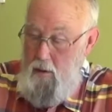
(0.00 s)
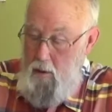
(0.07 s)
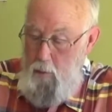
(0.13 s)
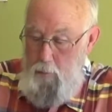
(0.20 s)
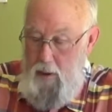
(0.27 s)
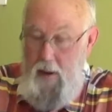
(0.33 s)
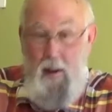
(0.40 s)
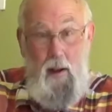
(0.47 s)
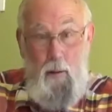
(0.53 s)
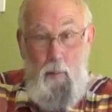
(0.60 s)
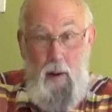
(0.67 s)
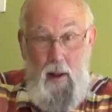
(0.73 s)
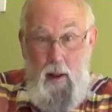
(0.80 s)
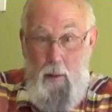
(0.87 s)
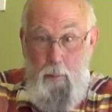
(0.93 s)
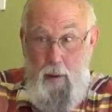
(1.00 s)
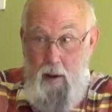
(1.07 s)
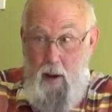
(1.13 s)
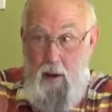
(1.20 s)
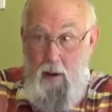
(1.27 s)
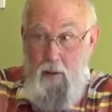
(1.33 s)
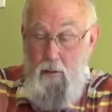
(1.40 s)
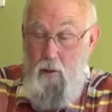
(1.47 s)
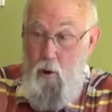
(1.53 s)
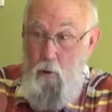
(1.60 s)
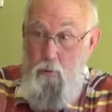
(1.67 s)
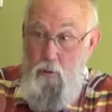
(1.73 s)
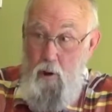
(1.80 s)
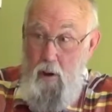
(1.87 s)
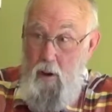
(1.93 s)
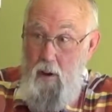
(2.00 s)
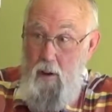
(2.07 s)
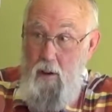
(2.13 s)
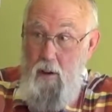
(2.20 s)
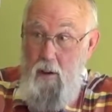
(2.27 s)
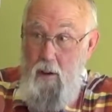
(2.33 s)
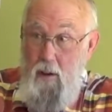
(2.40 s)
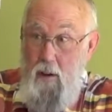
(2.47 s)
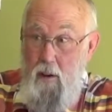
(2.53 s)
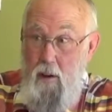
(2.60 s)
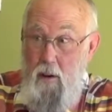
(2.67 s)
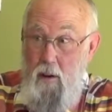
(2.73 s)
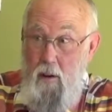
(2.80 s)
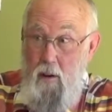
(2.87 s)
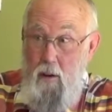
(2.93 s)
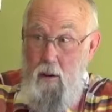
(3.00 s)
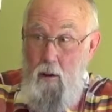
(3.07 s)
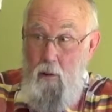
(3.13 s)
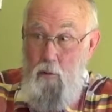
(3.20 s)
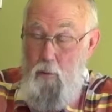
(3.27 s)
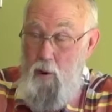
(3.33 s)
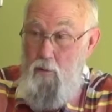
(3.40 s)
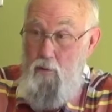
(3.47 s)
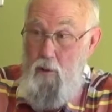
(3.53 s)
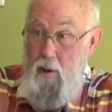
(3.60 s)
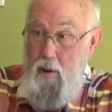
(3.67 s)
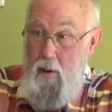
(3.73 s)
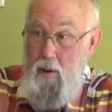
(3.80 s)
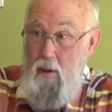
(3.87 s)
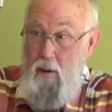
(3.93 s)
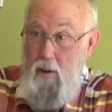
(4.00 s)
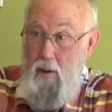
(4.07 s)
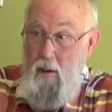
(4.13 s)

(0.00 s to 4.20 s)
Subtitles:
immediately began coaching wrestling